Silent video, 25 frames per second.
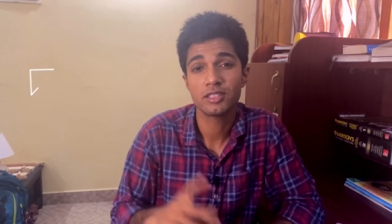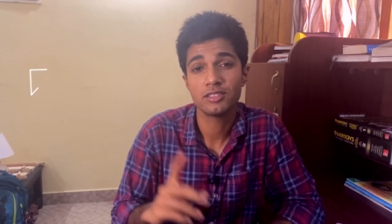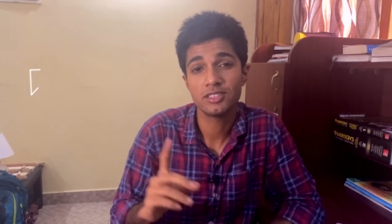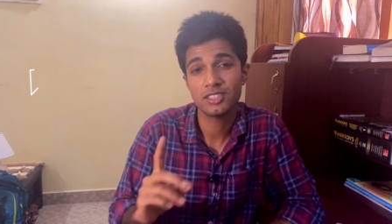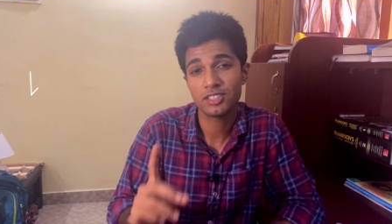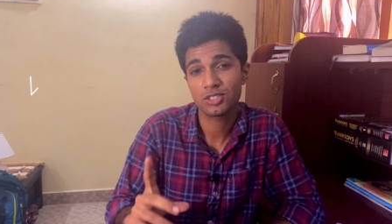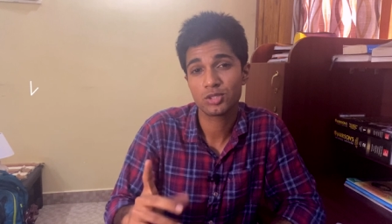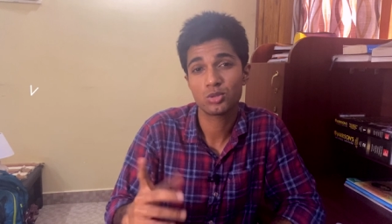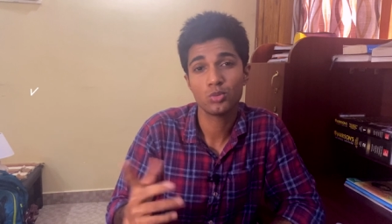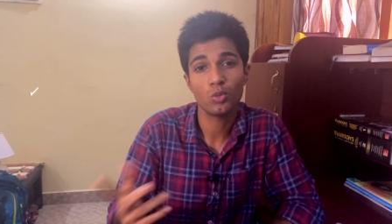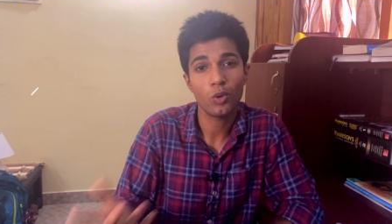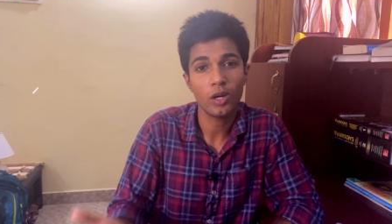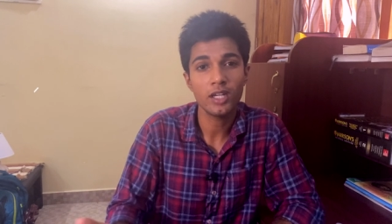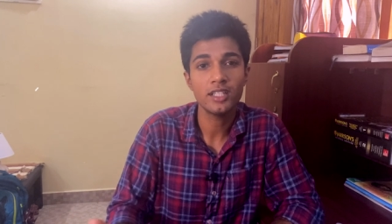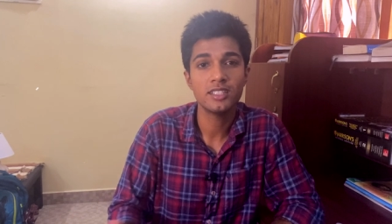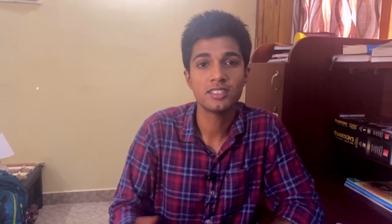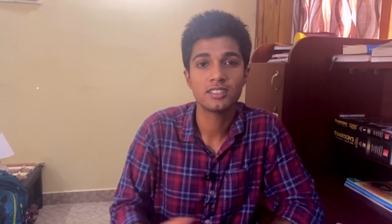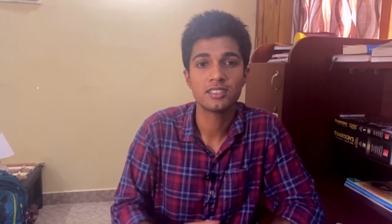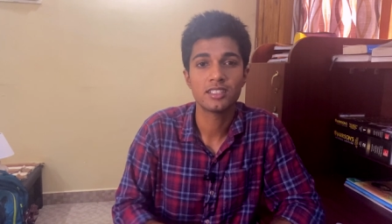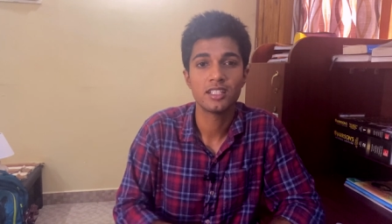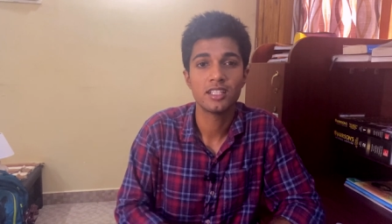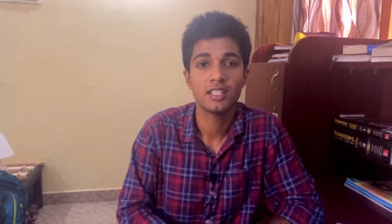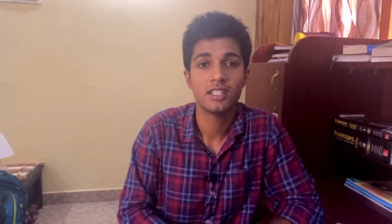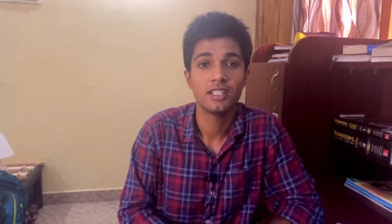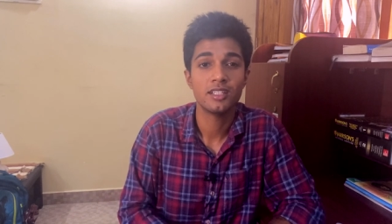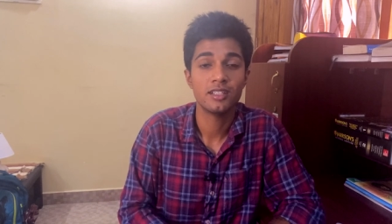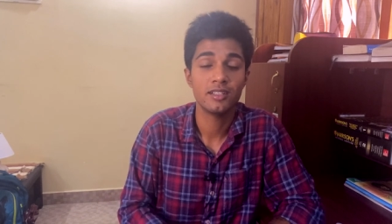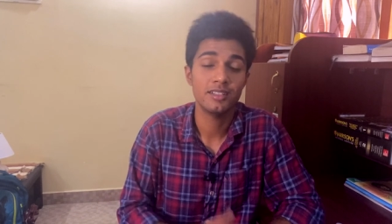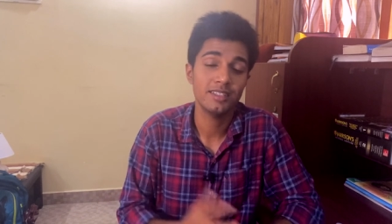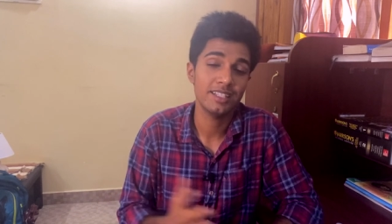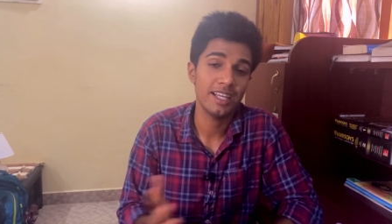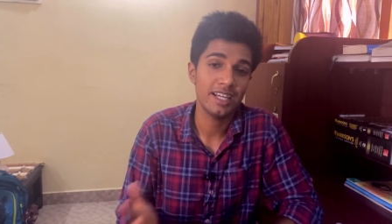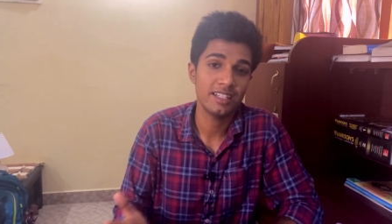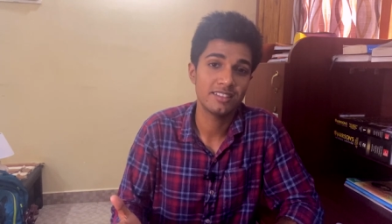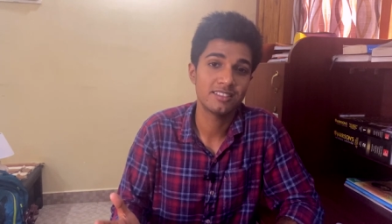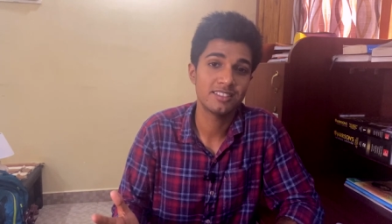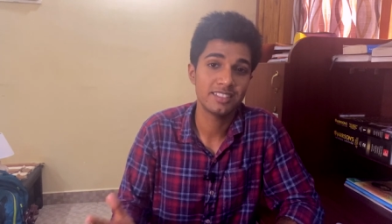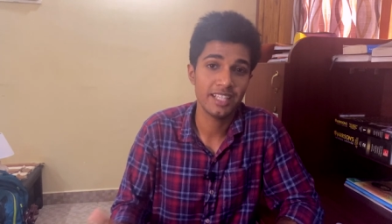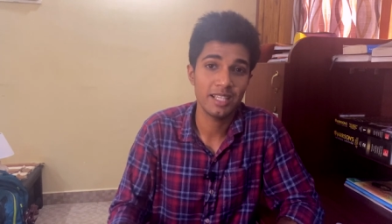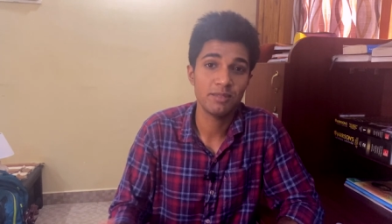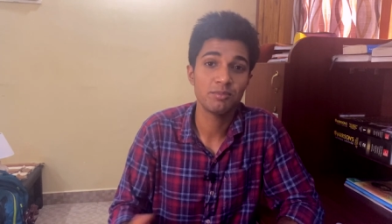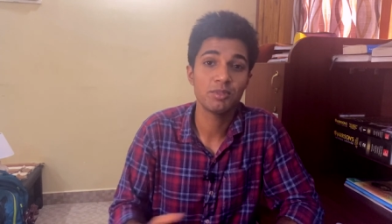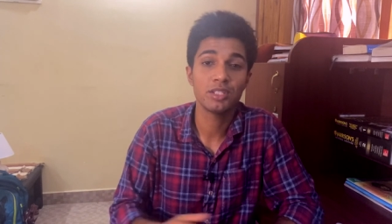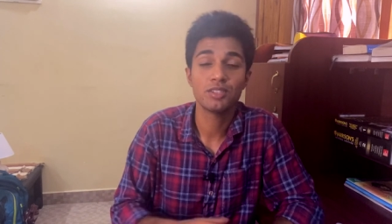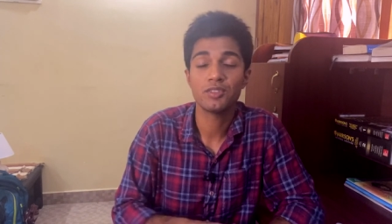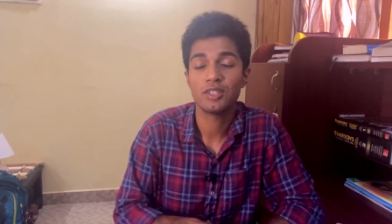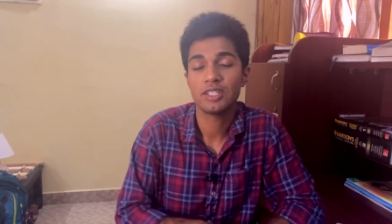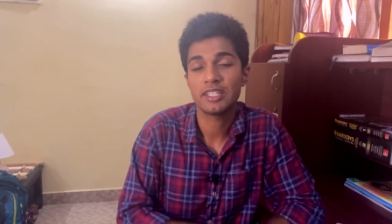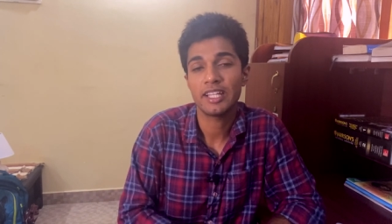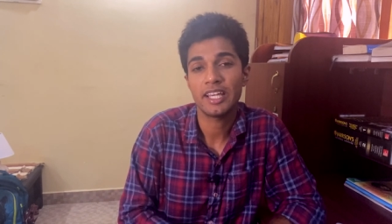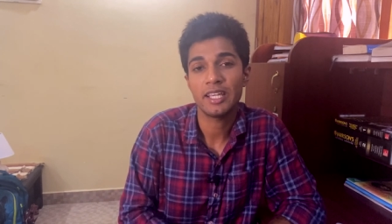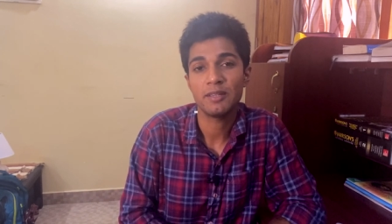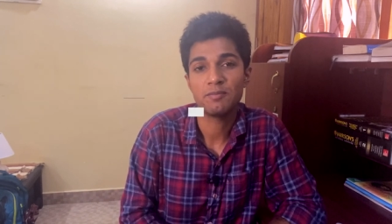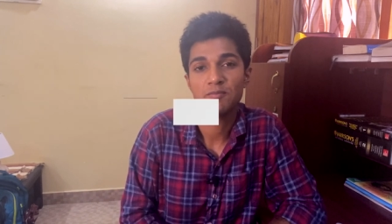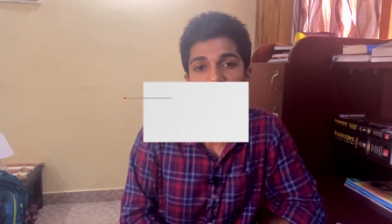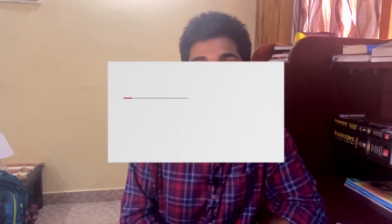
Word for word: just once in that same given time.